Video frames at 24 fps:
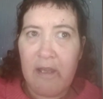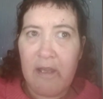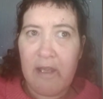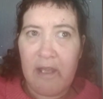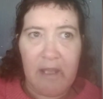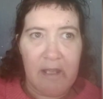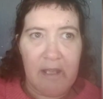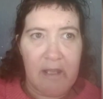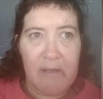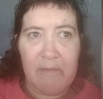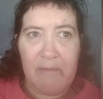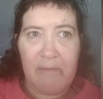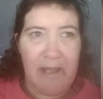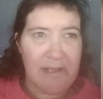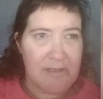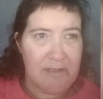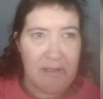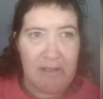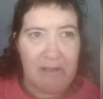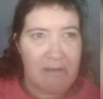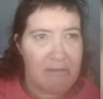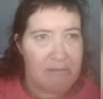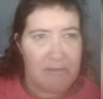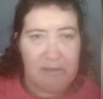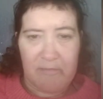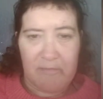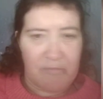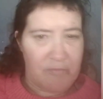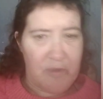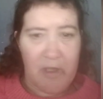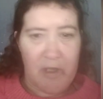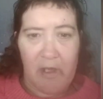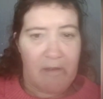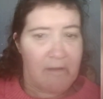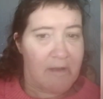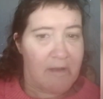I don't know, some
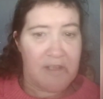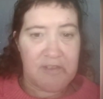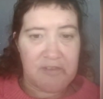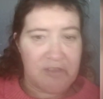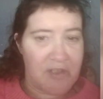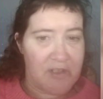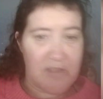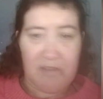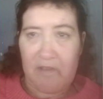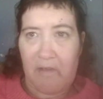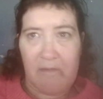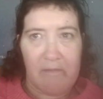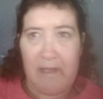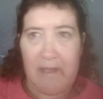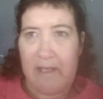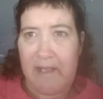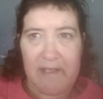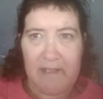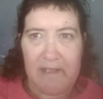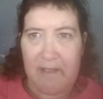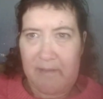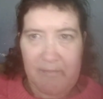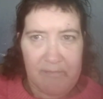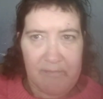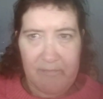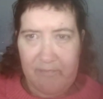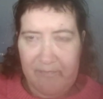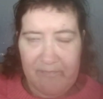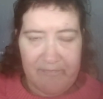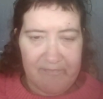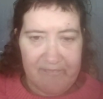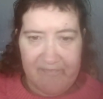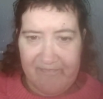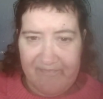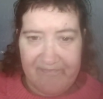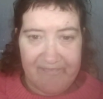toiletries, or I needed
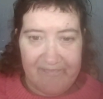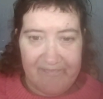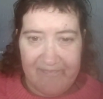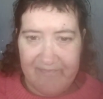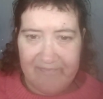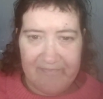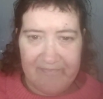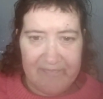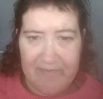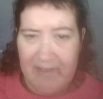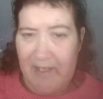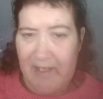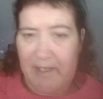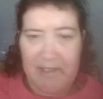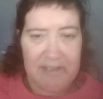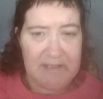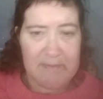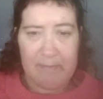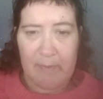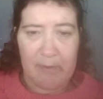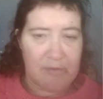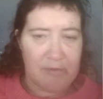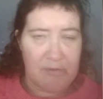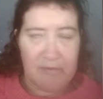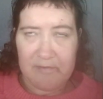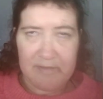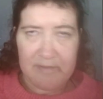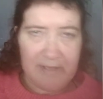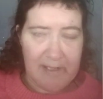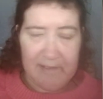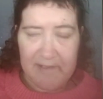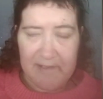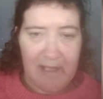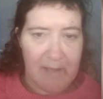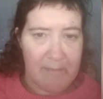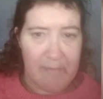sanitary products,
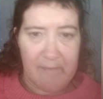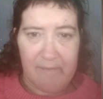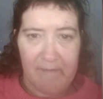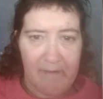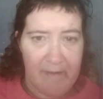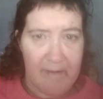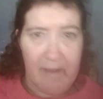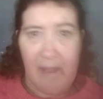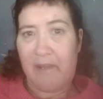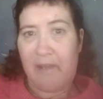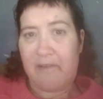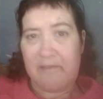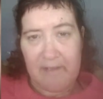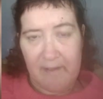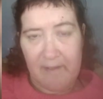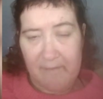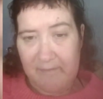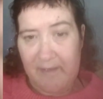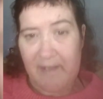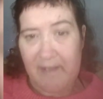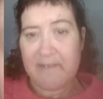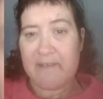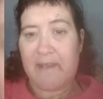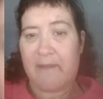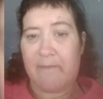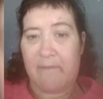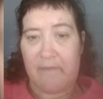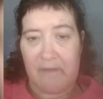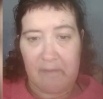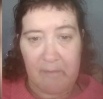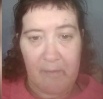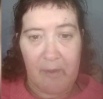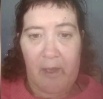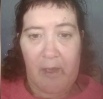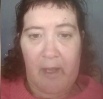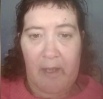that type of thing, I used to have to ask him for
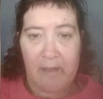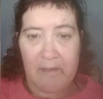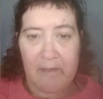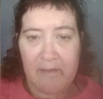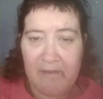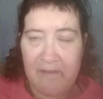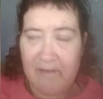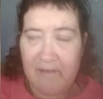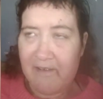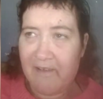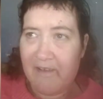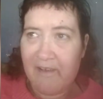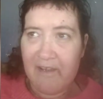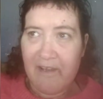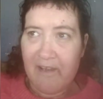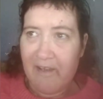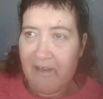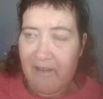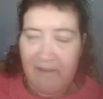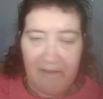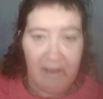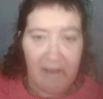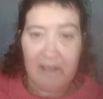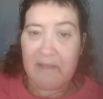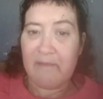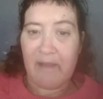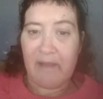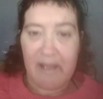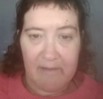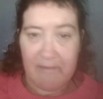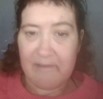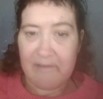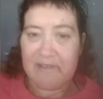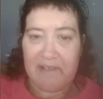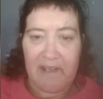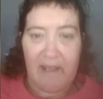the money. That's what
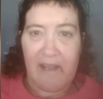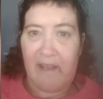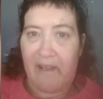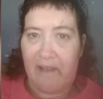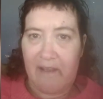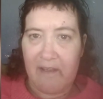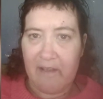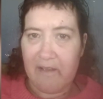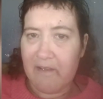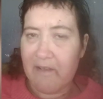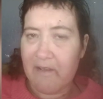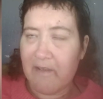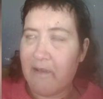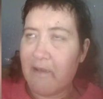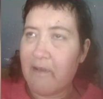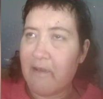it was like.